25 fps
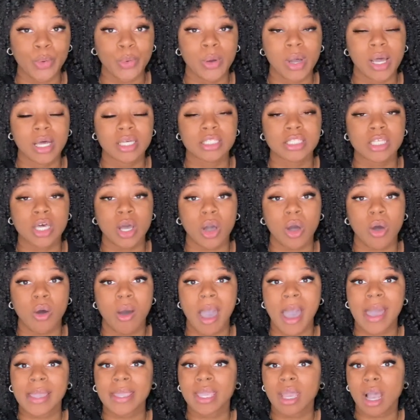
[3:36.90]
so
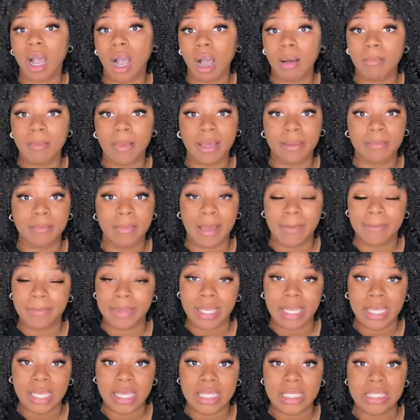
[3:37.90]
I get all my
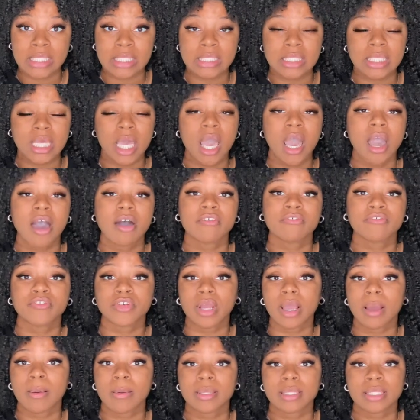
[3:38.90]
pens
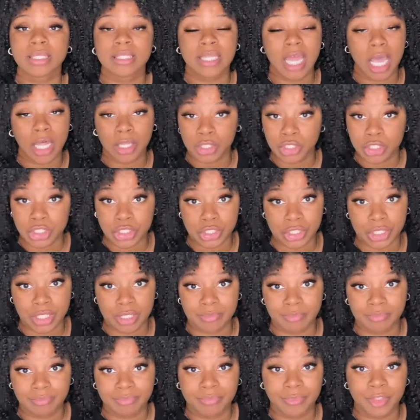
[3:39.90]
from Dollar Tree.
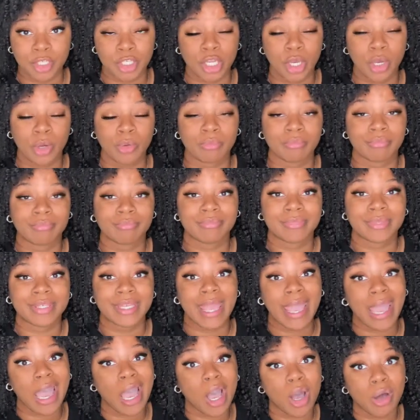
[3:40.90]

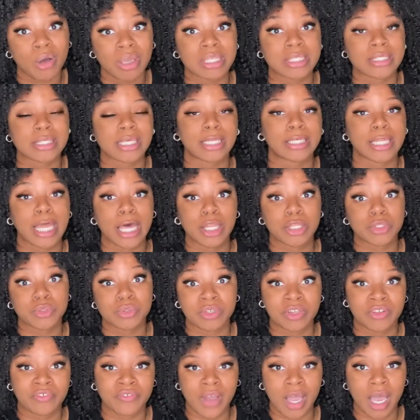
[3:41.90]
Now it's
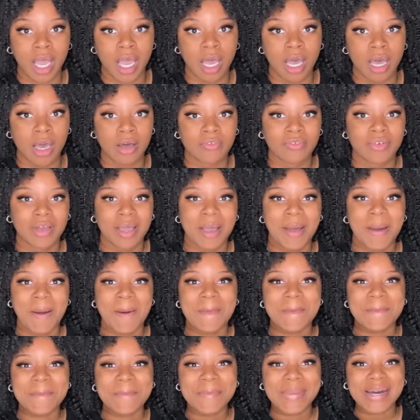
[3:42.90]
$1.25,
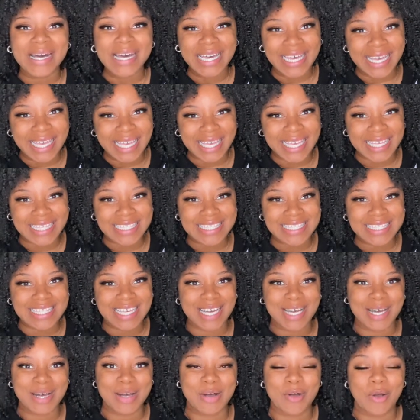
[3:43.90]

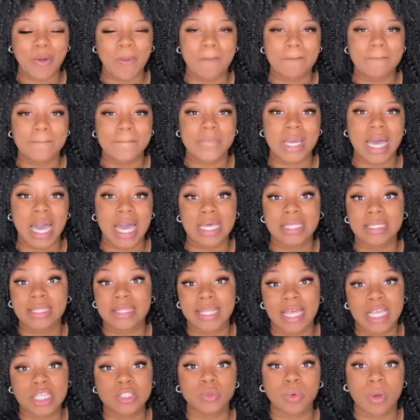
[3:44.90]
but
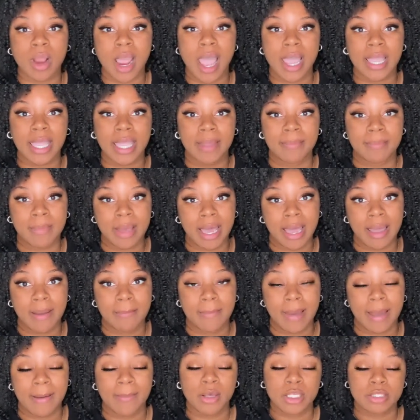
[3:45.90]
that's where I get
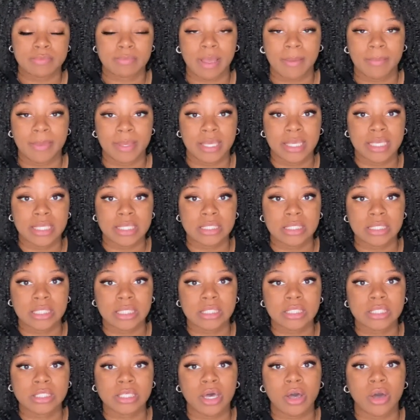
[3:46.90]
my most of my pens.
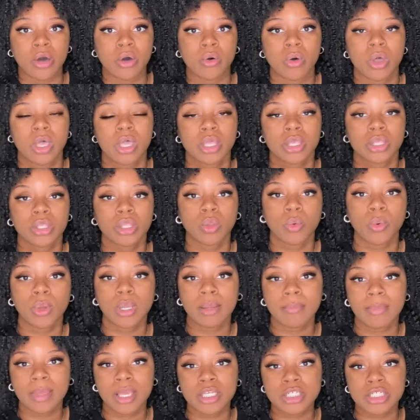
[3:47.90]
And so you want
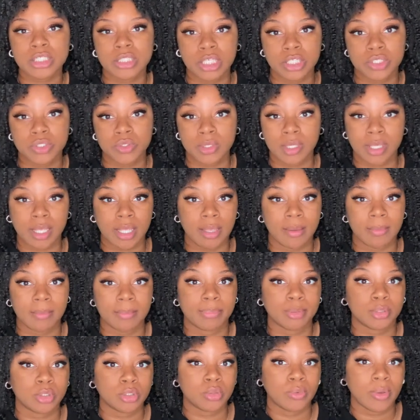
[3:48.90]
to make sure that you keep
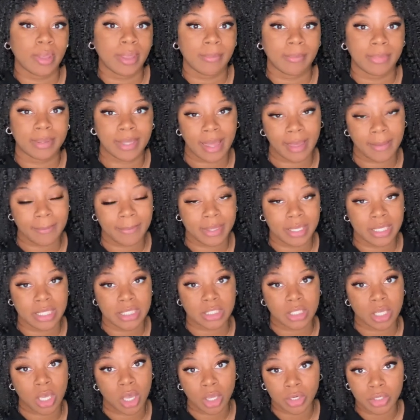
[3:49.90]
blue and black pens
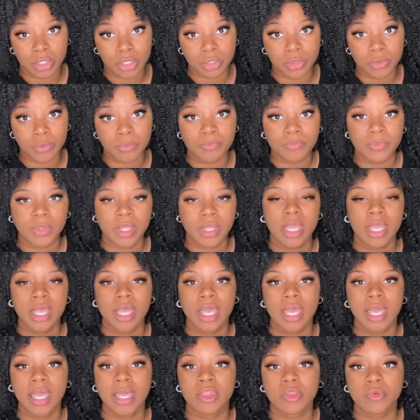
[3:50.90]
on you,
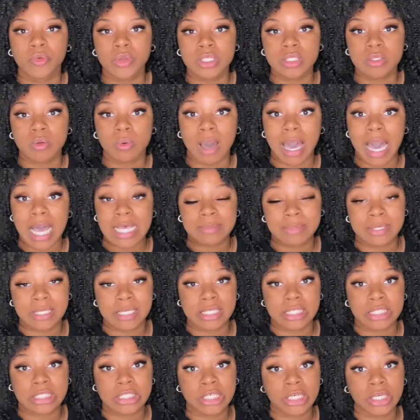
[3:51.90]
and the reason why is
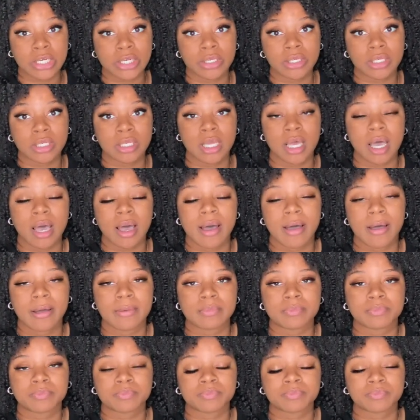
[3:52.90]
because certain
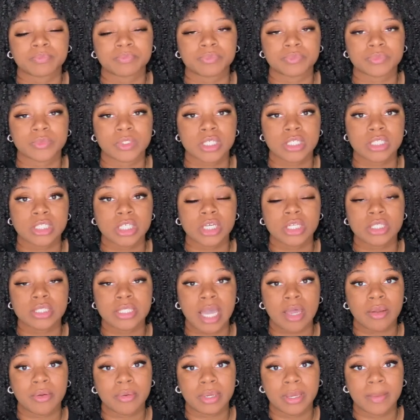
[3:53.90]

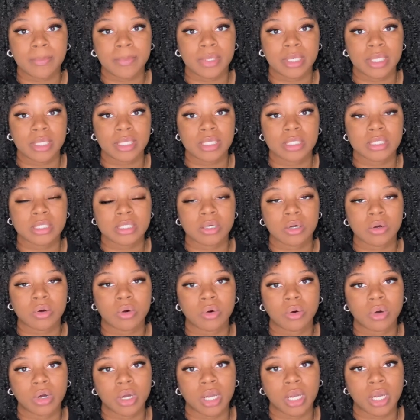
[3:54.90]
title companies
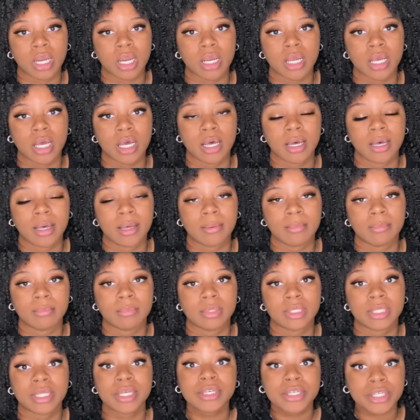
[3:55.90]
or
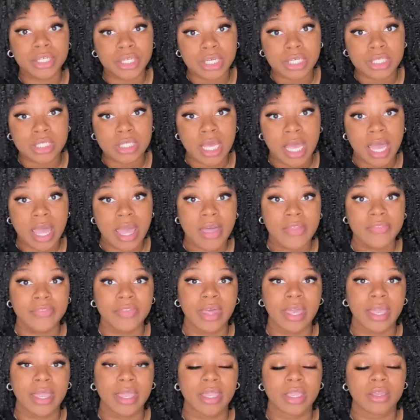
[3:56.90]
lenders,
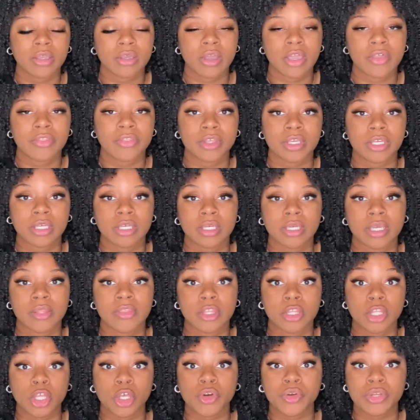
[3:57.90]
they in the
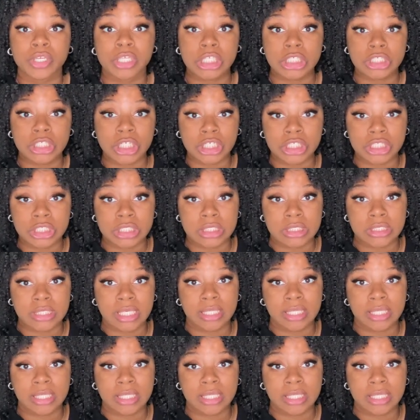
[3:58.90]
notary instructions,